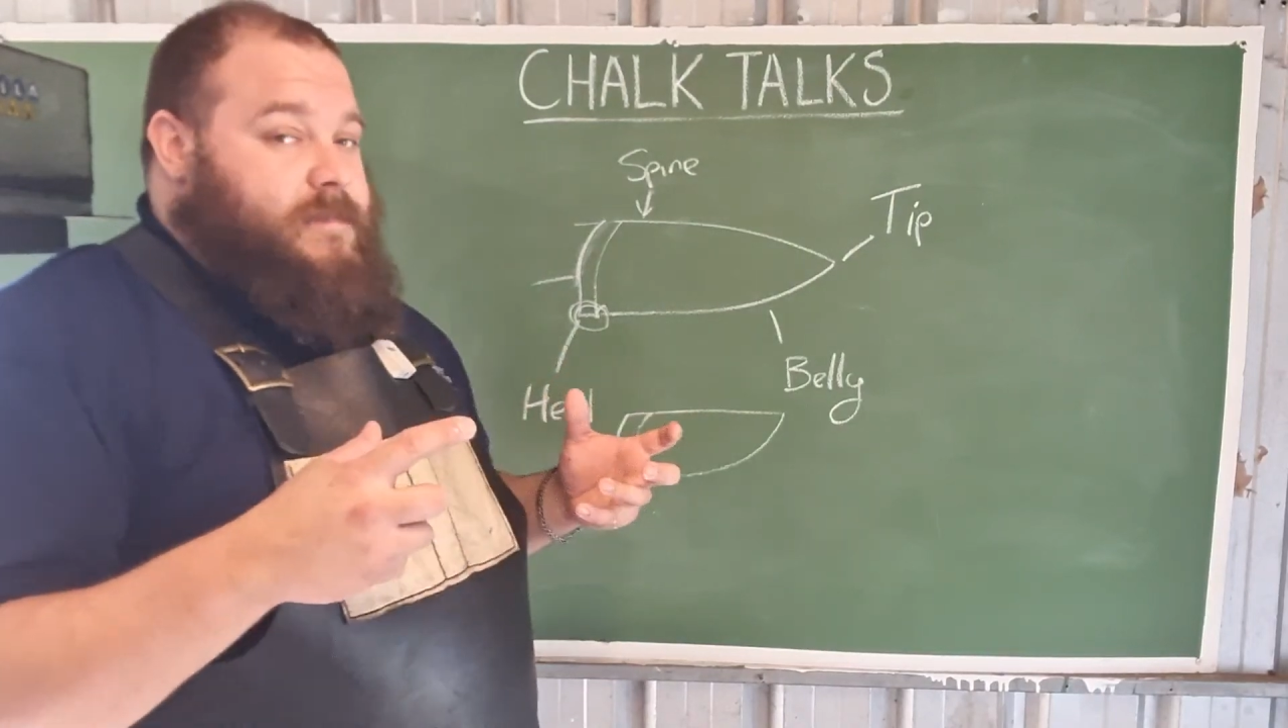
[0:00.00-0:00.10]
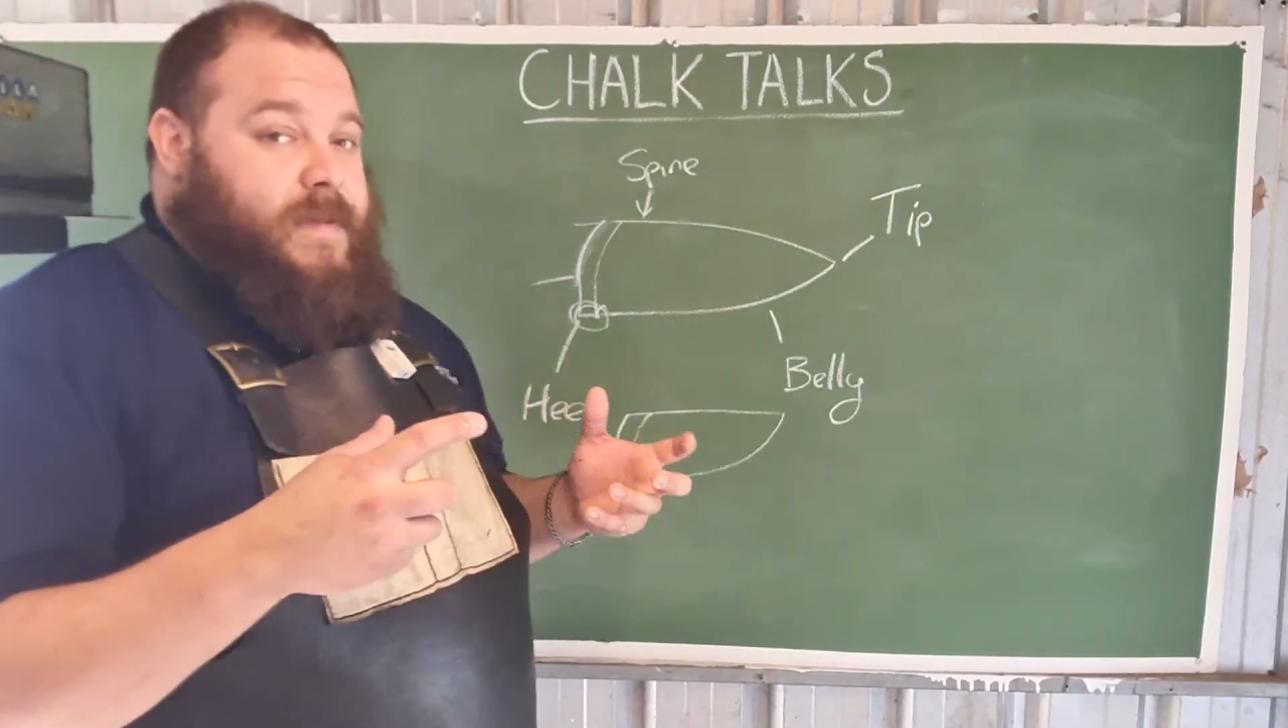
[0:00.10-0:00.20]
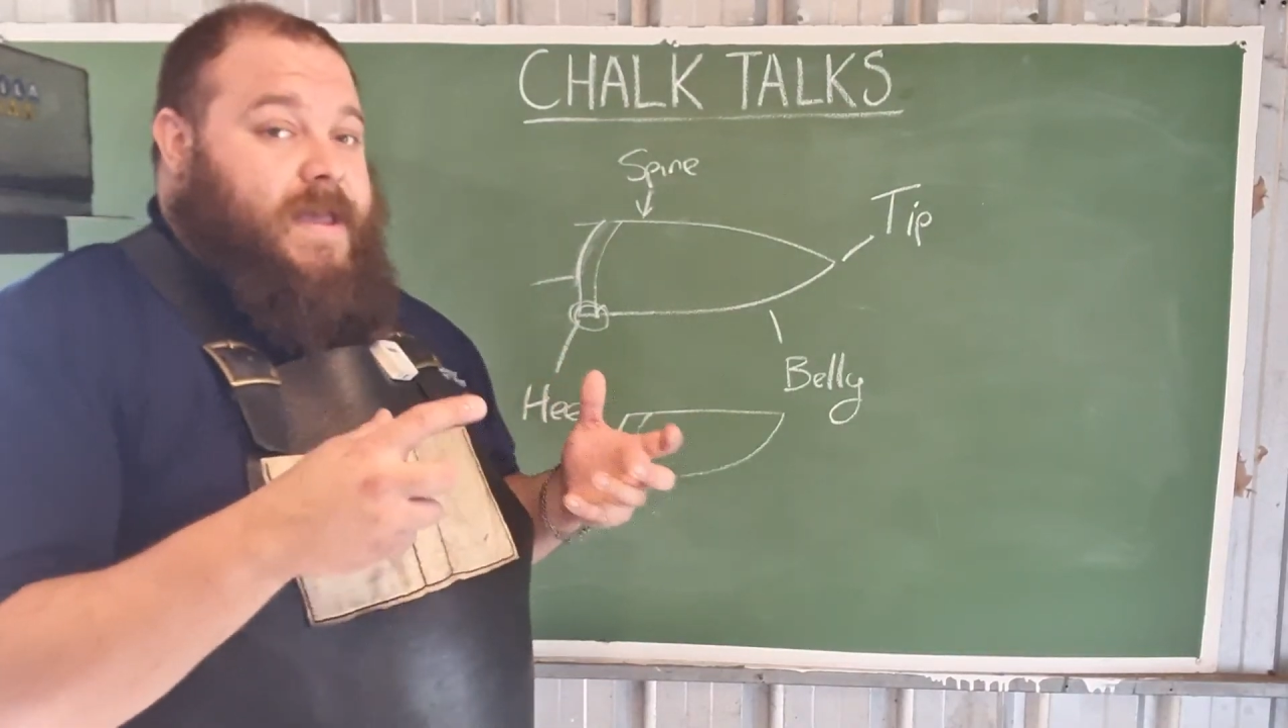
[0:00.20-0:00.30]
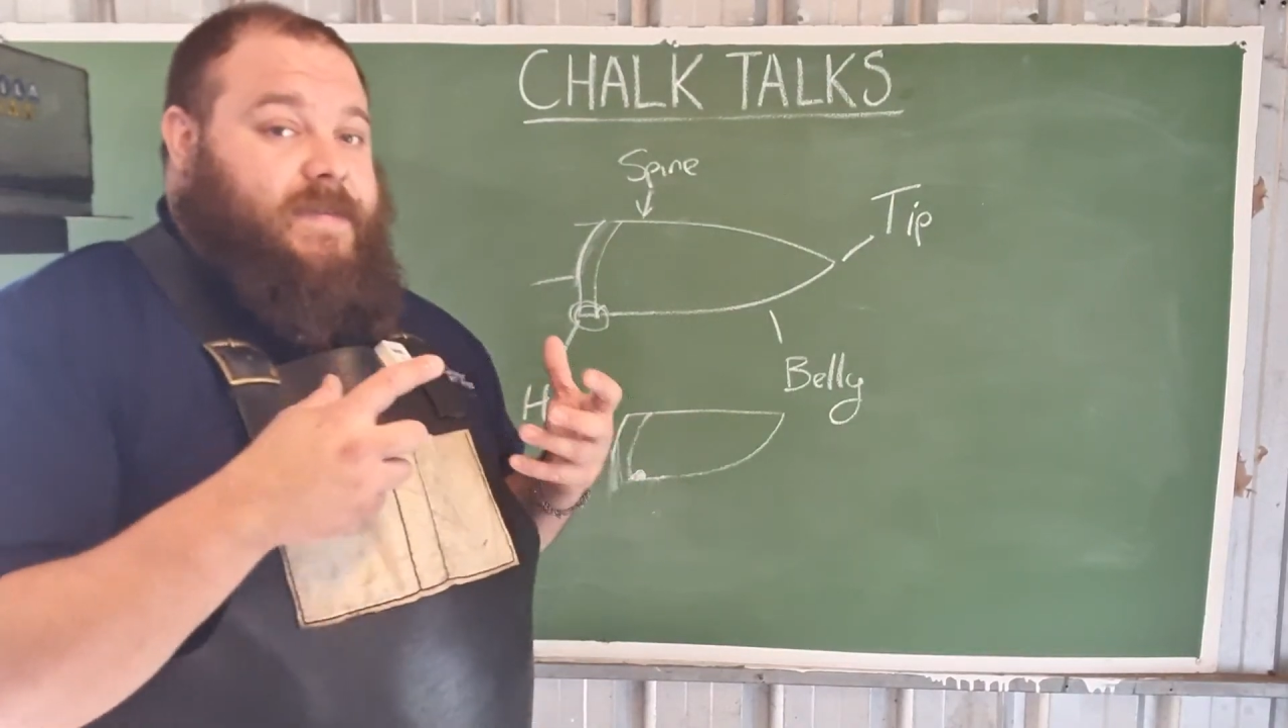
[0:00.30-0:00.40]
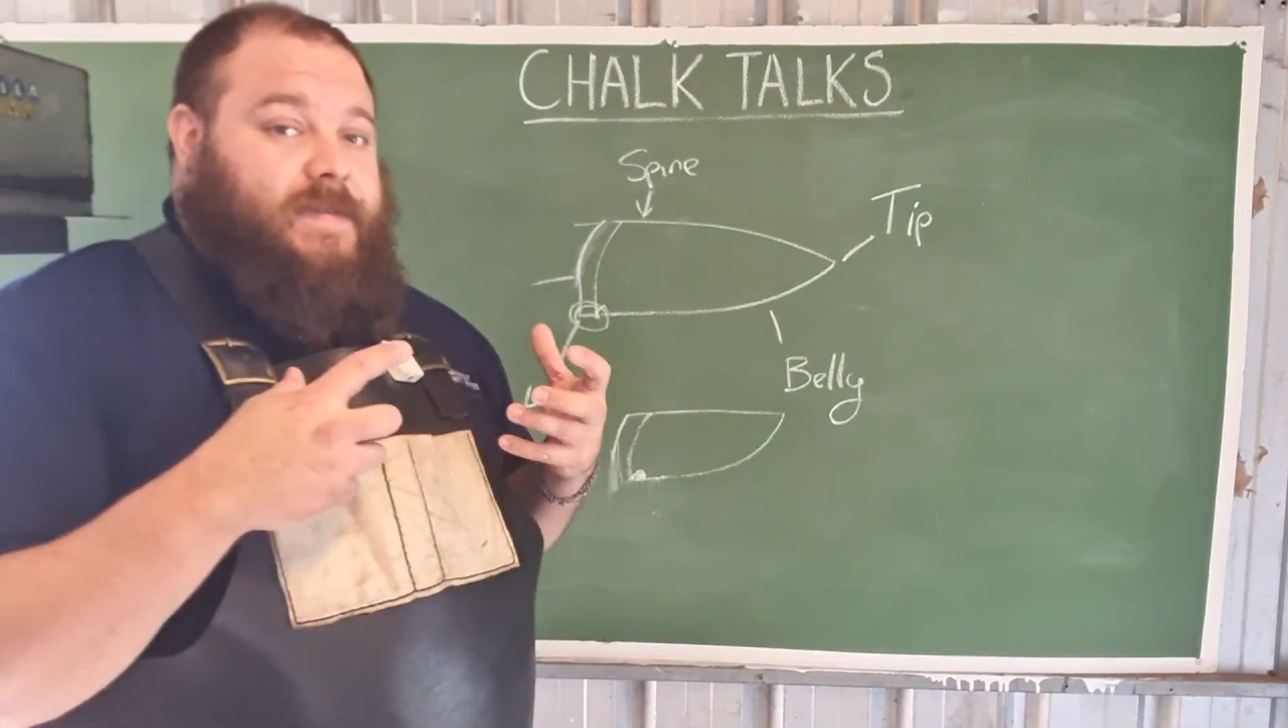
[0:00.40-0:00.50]

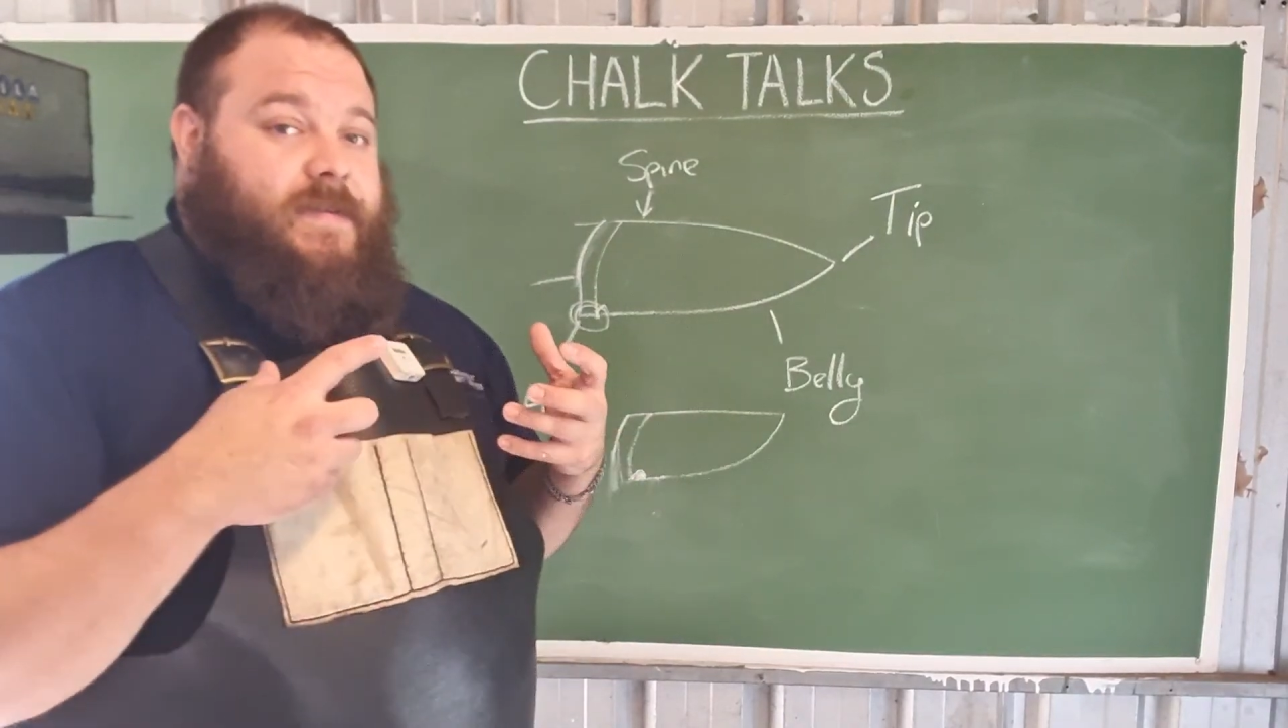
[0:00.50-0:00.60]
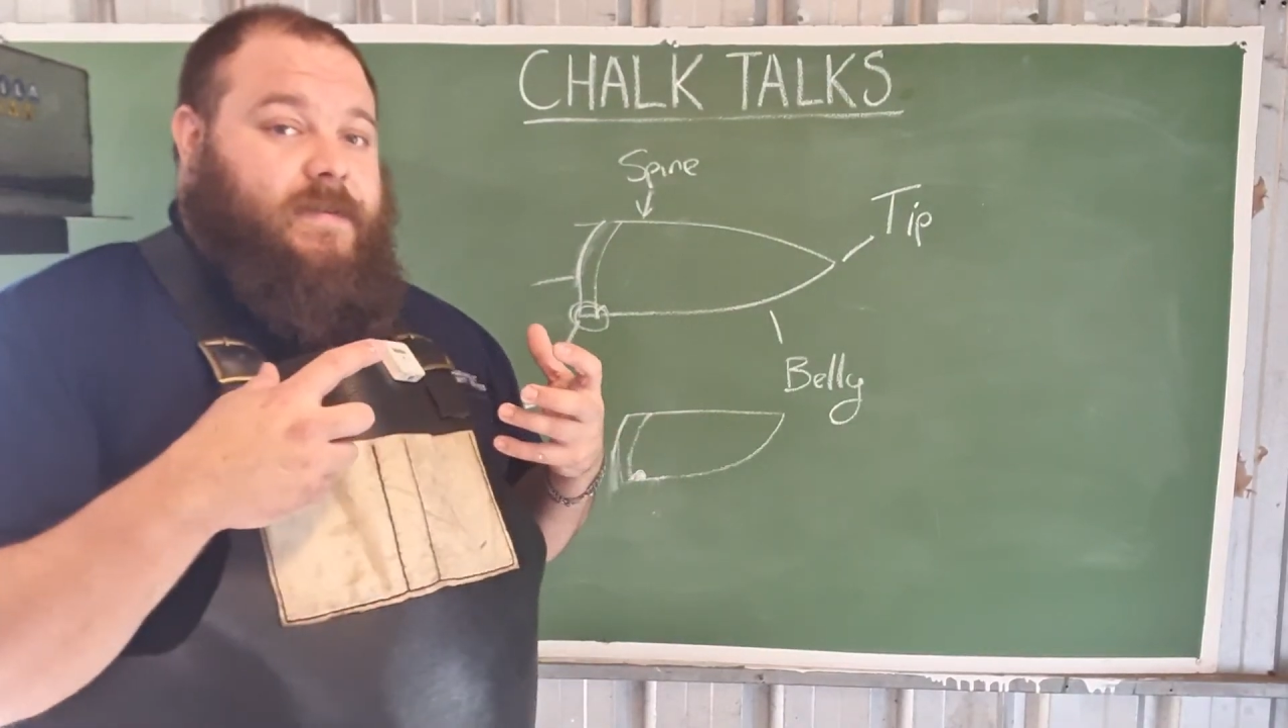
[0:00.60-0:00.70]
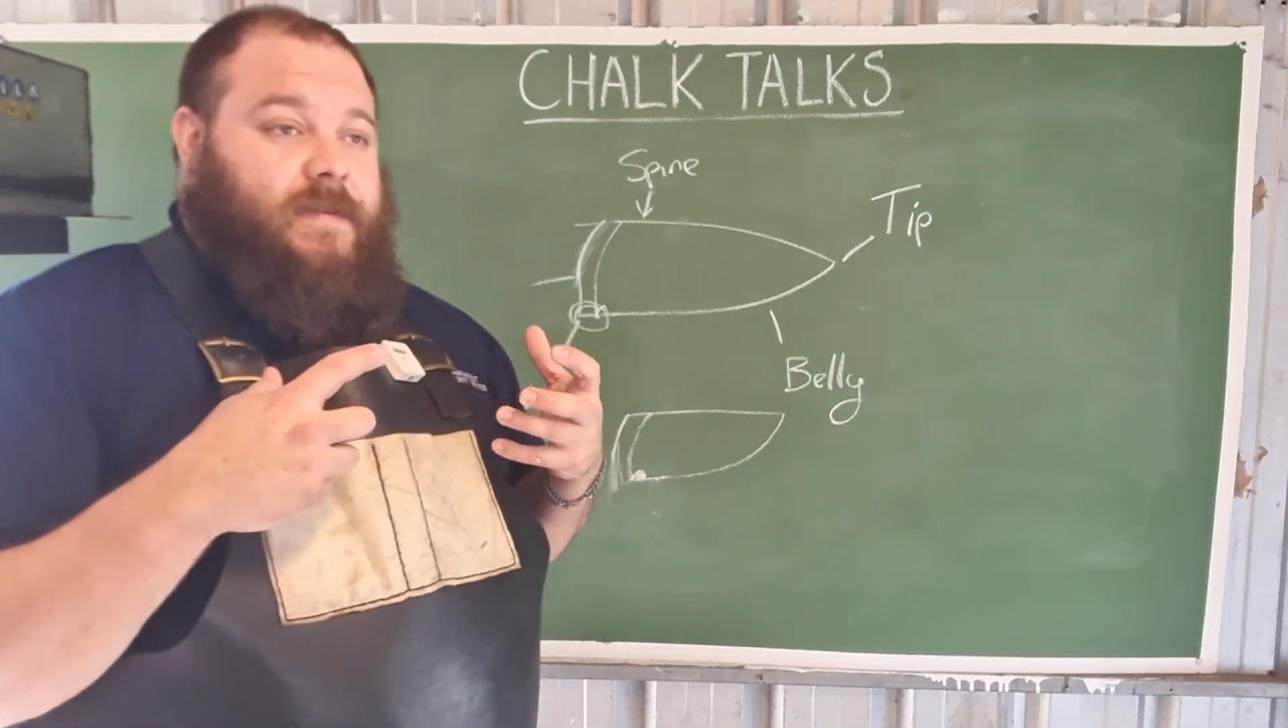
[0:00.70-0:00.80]
best